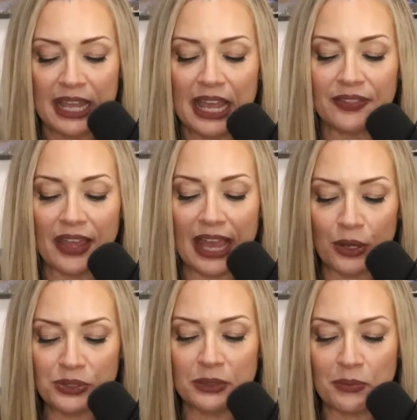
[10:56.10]
and the
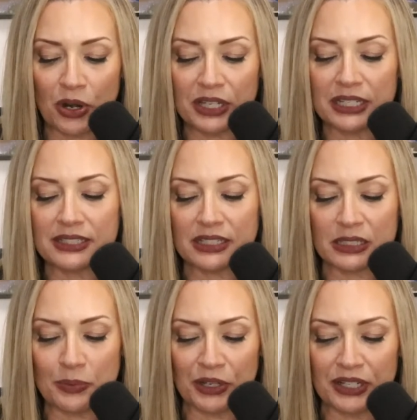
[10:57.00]
housing market has
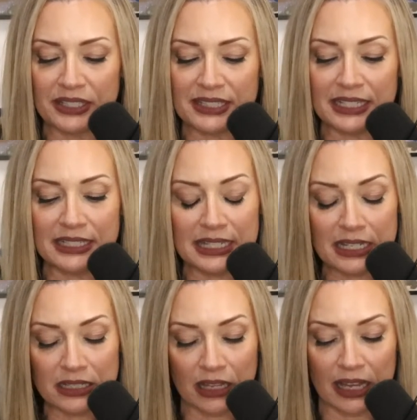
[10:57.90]
experienced a
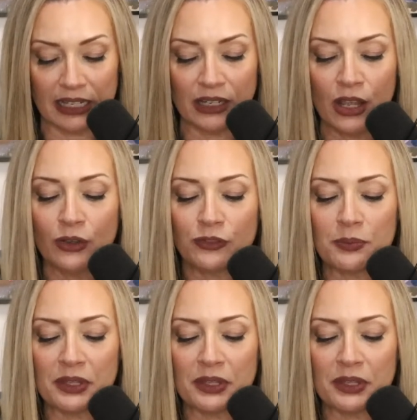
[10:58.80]
decline from the